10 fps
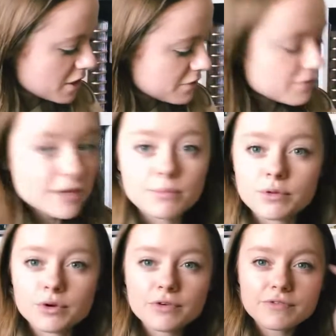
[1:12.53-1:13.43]
flip
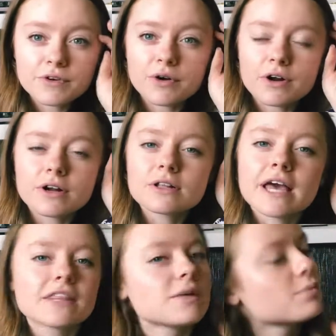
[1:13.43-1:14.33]
through for
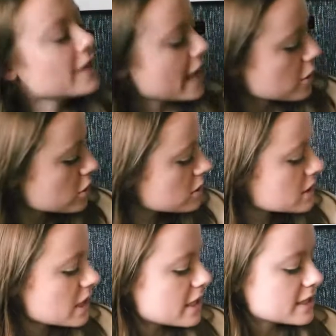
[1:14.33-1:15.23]
like the
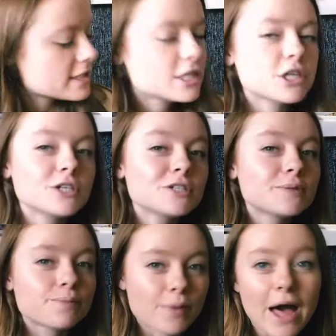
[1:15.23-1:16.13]
planners and the stickers,
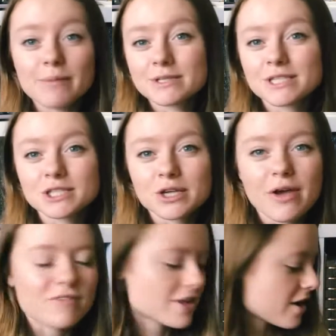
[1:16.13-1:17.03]
but I'm just gonna show you
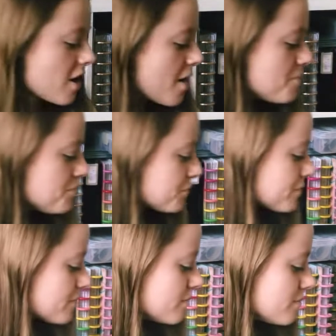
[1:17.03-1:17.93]
everything I got.
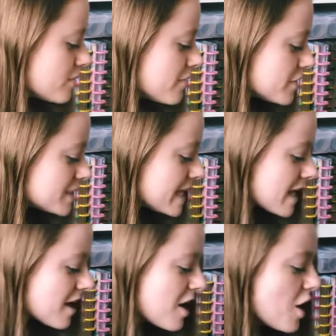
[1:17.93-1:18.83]
First
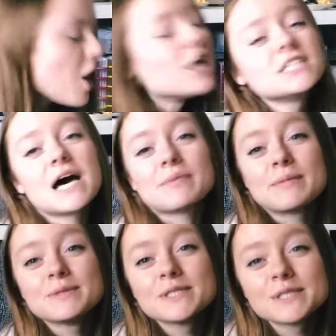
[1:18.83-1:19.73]
thing on top,
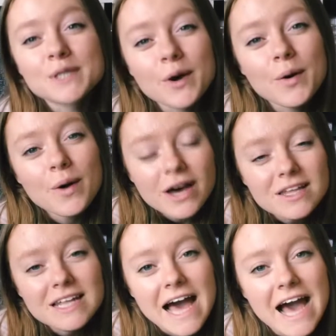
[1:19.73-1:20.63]
I'm so
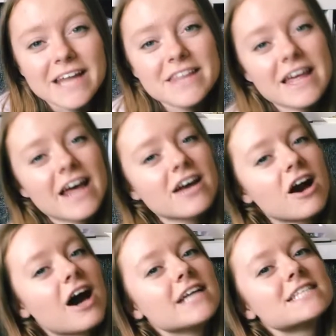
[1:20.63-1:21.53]
glad that I
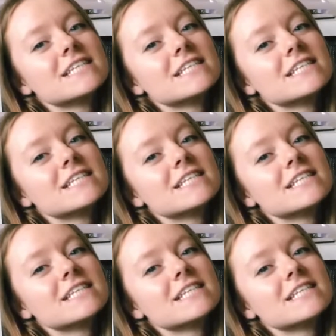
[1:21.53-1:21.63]
got